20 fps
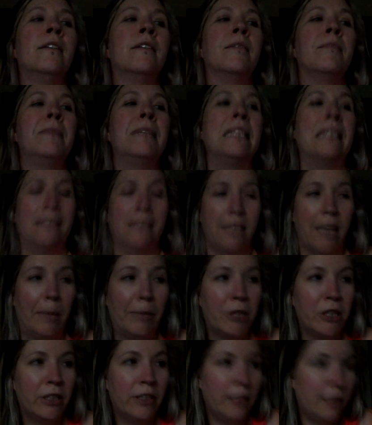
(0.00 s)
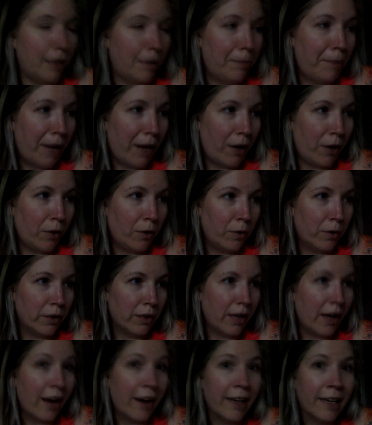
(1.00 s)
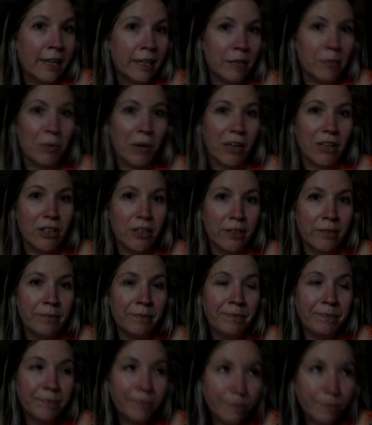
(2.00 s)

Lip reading: Misconceptions about cutting and depression.